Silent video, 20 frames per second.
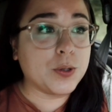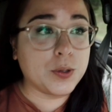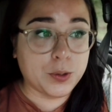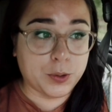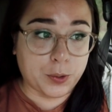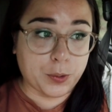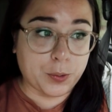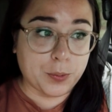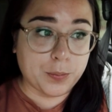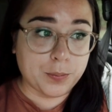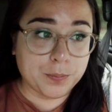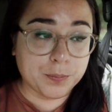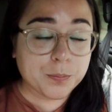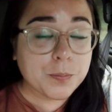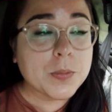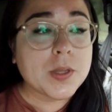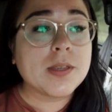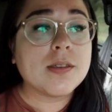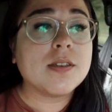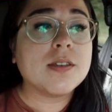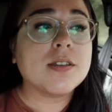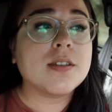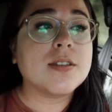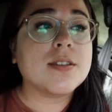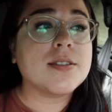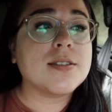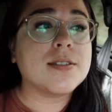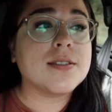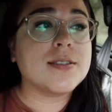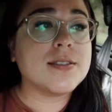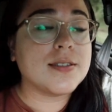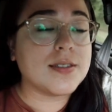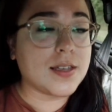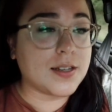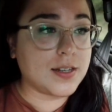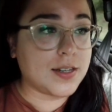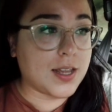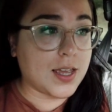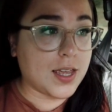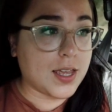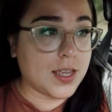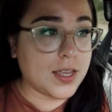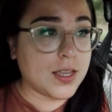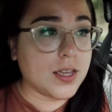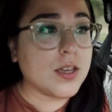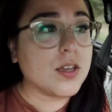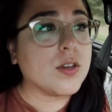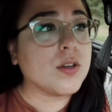who Sunday